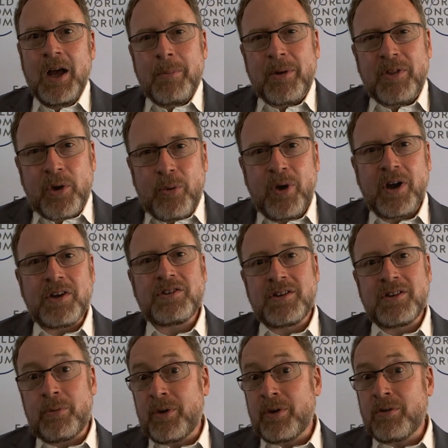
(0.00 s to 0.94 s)
But the
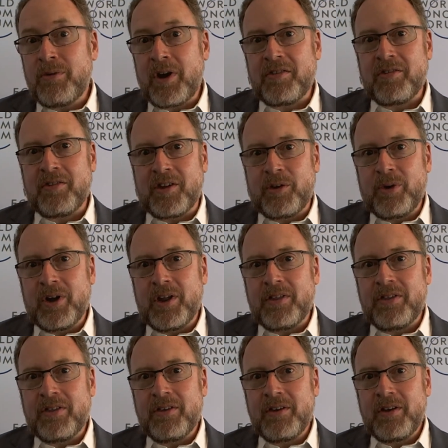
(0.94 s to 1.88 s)
question that we're wrestling
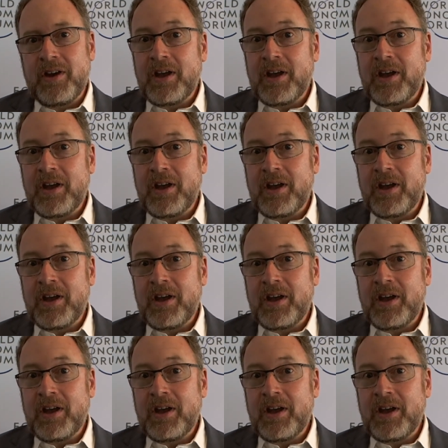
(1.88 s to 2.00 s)
with,